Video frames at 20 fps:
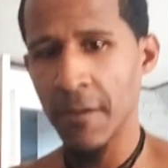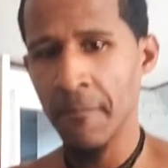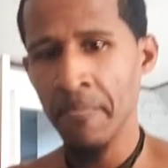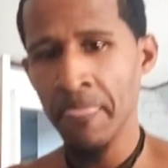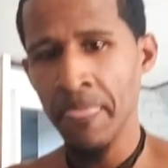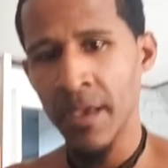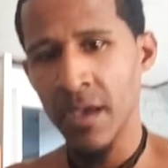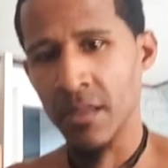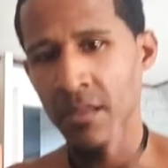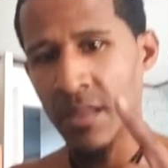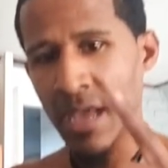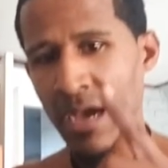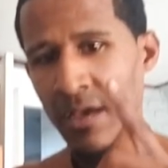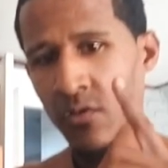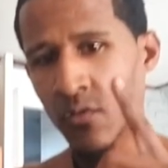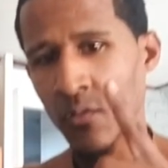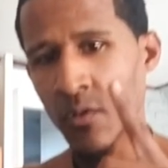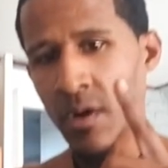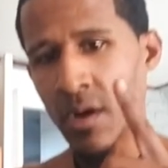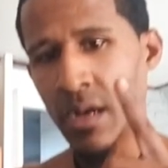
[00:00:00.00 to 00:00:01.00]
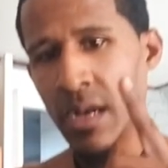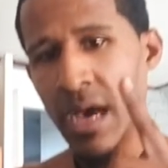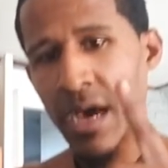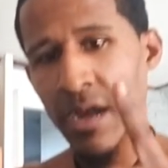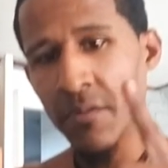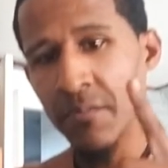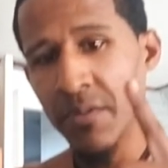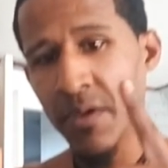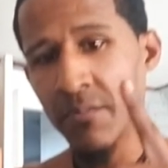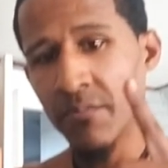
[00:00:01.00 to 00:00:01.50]
it. And that's where a lot
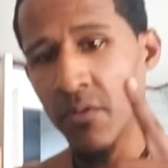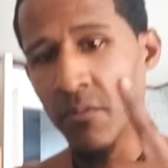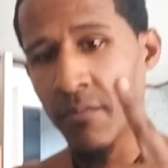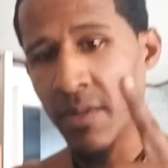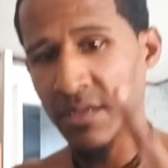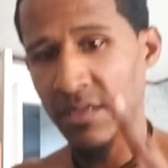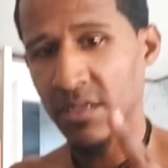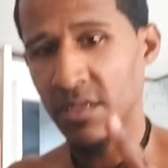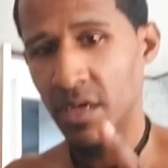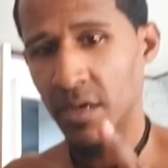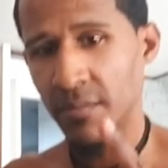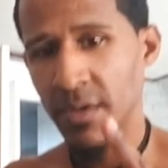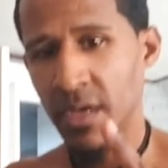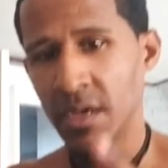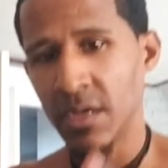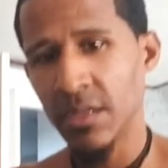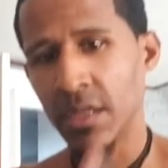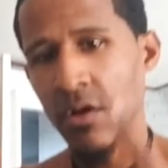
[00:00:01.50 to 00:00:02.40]
of people mess up.